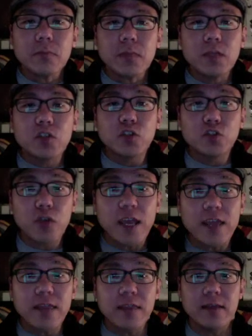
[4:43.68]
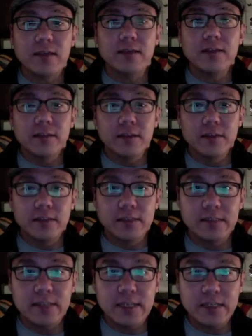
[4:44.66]
strengthen their
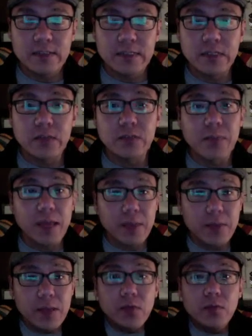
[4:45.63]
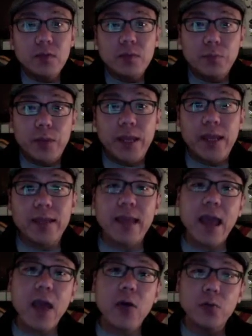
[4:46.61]
listening skills? Maybe you break it
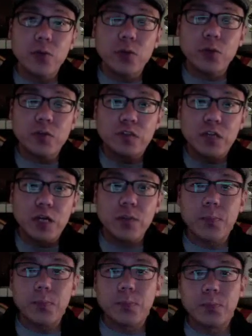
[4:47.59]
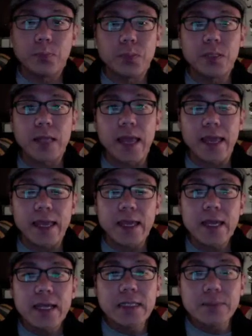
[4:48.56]
down. You start playing
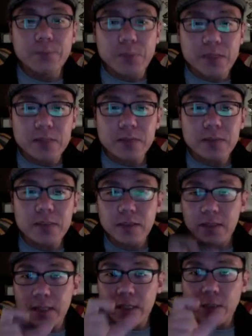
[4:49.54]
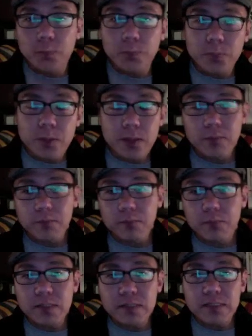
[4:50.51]
it little
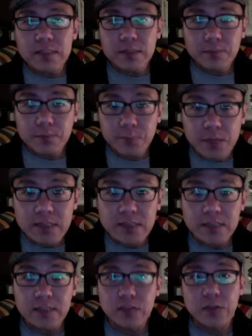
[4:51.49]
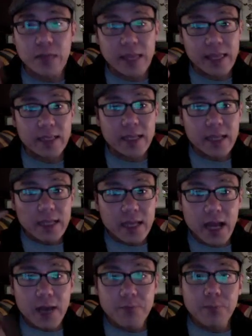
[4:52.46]
bits, pieces, so they can
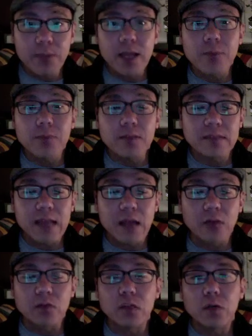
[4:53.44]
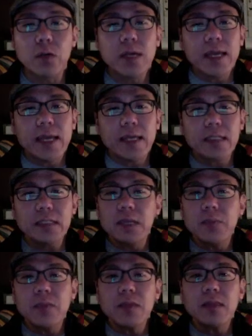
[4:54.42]
pick up the sound. So it's
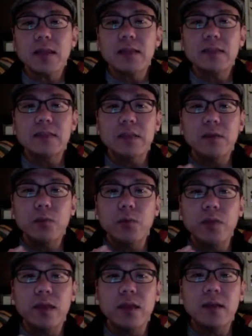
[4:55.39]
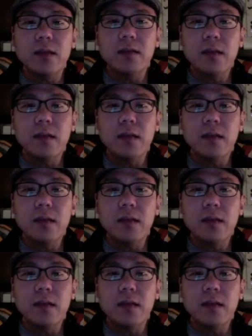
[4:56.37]
something that it's within